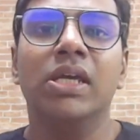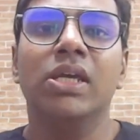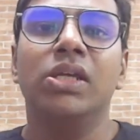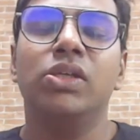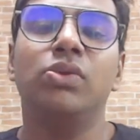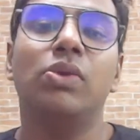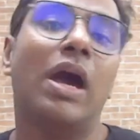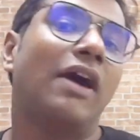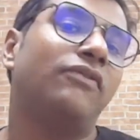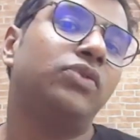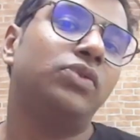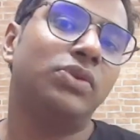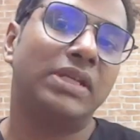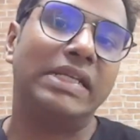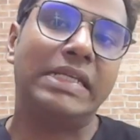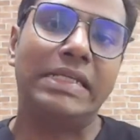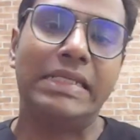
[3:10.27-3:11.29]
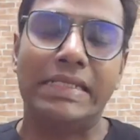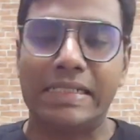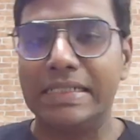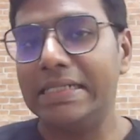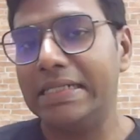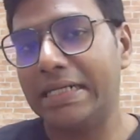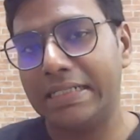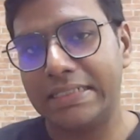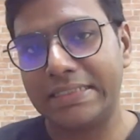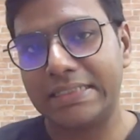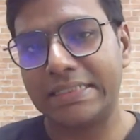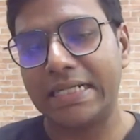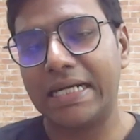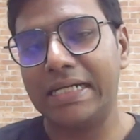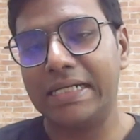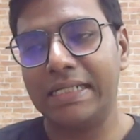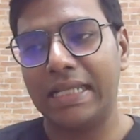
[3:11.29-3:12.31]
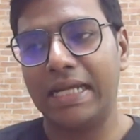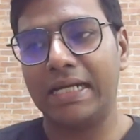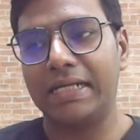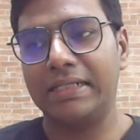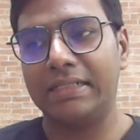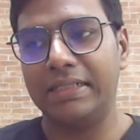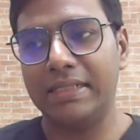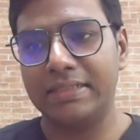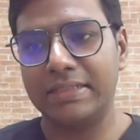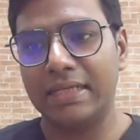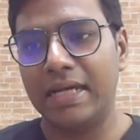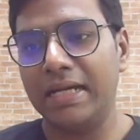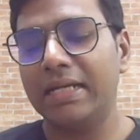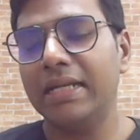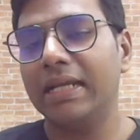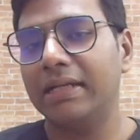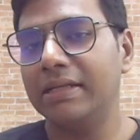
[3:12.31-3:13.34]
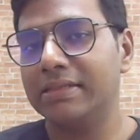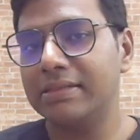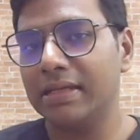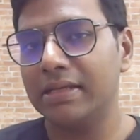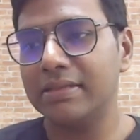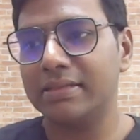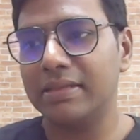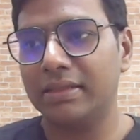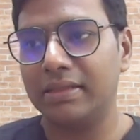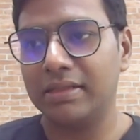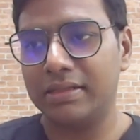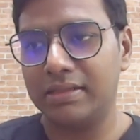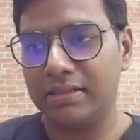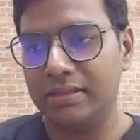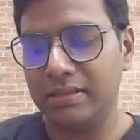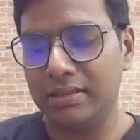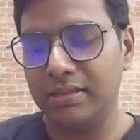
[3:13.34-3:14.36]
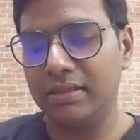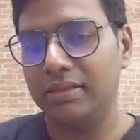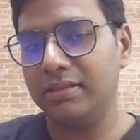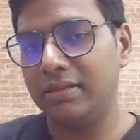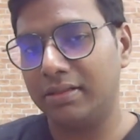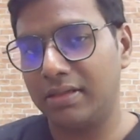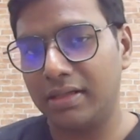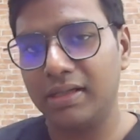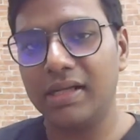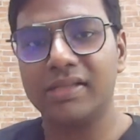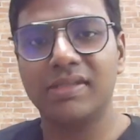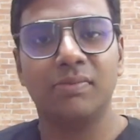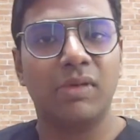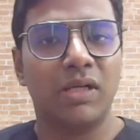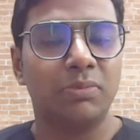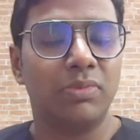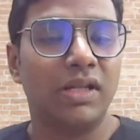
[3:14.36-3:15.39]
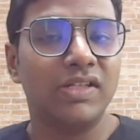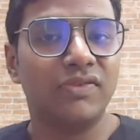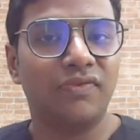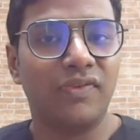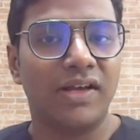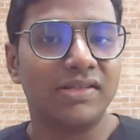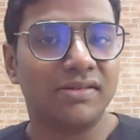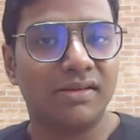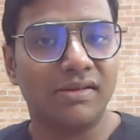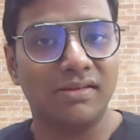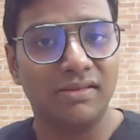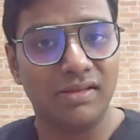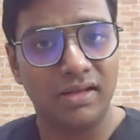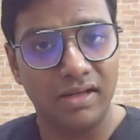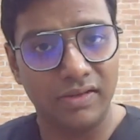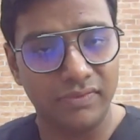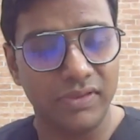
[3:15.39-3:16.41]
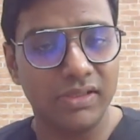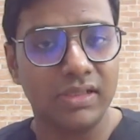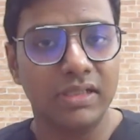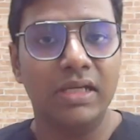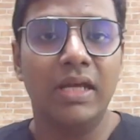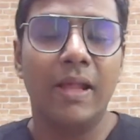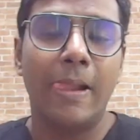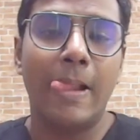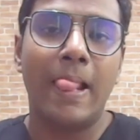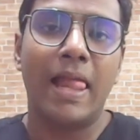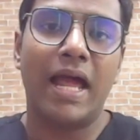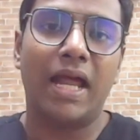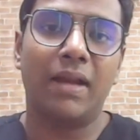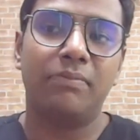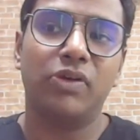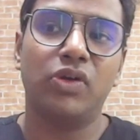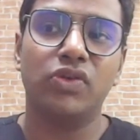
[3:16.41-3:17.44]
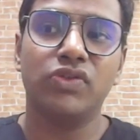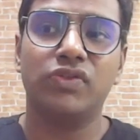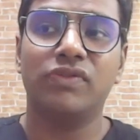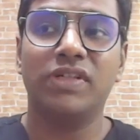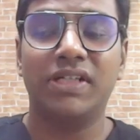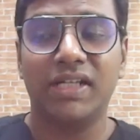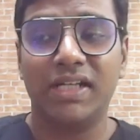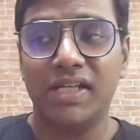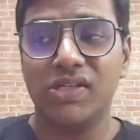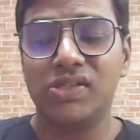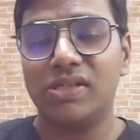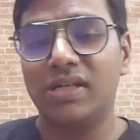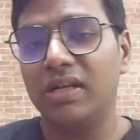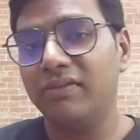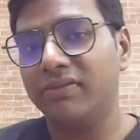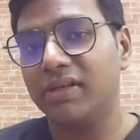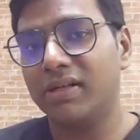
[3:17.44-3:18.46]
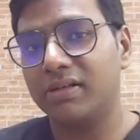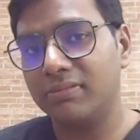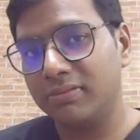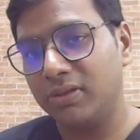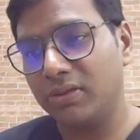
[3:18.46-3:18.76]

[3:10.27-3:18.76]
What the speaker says: You have to really, really understand that there's a high likely chance that the drug gets metabolized faster in the liver, and because of the deranged liver,